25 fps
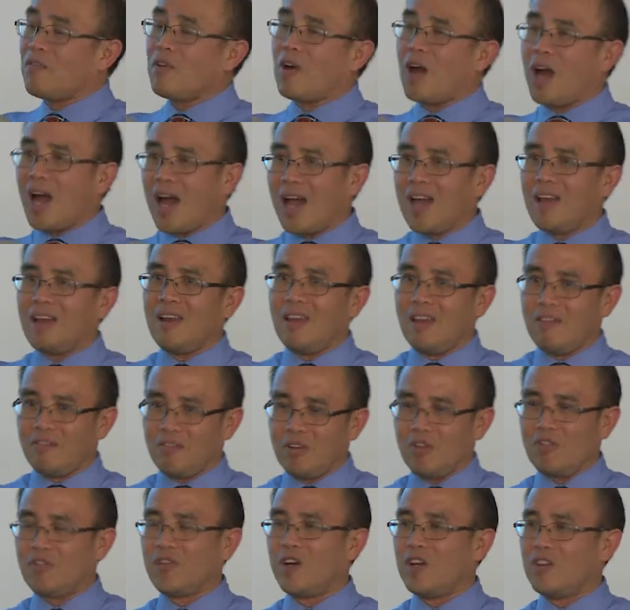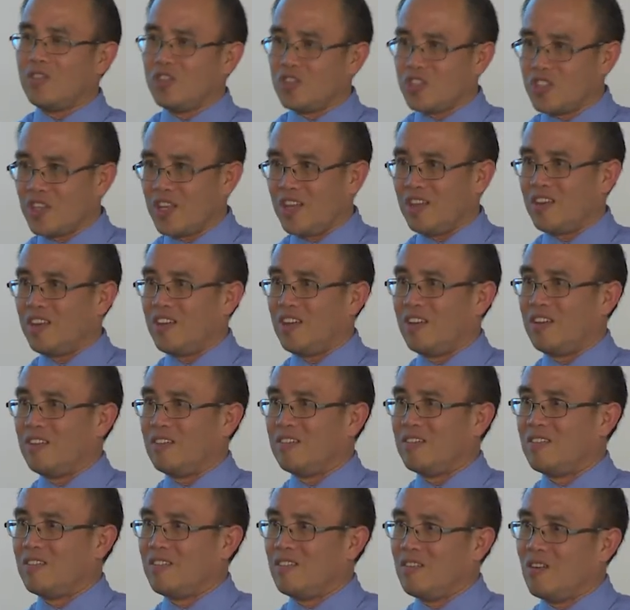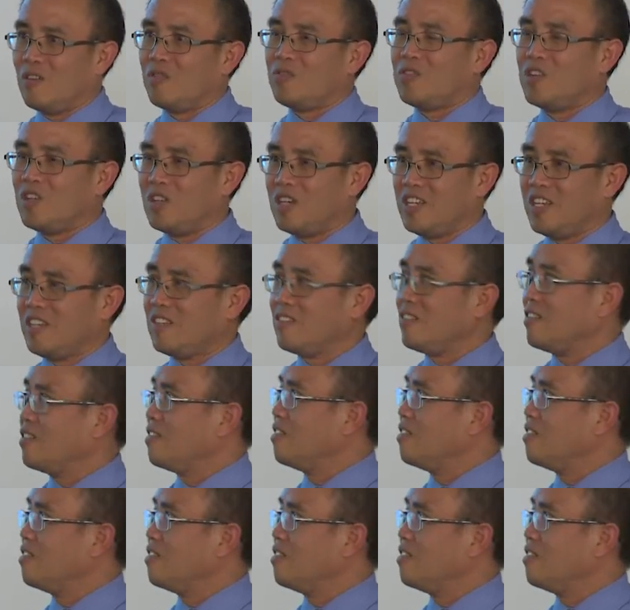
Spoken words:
a high level of understanding of the link.